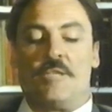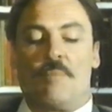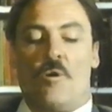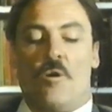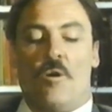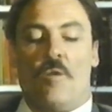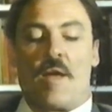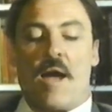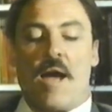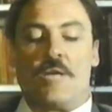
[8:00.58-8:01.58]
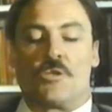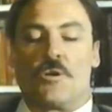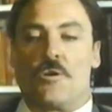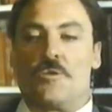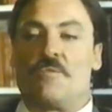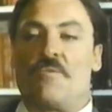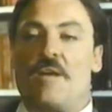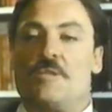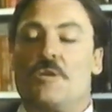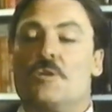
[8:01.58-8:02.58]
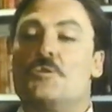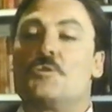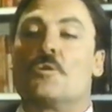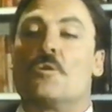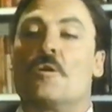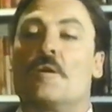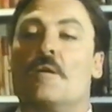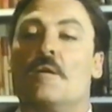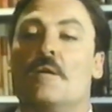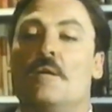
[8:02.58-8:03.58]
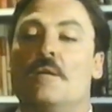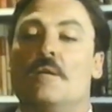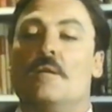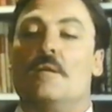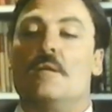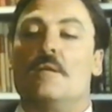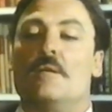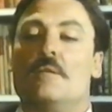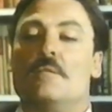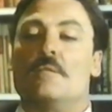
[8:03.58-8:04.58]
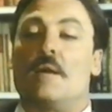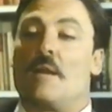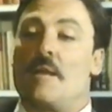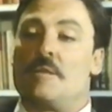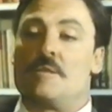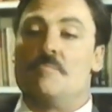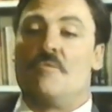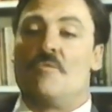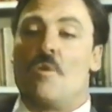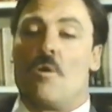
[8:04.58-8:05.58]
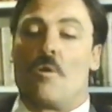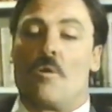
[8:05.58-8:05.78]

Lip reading: up all the eyesores facing her shore and lets them fall.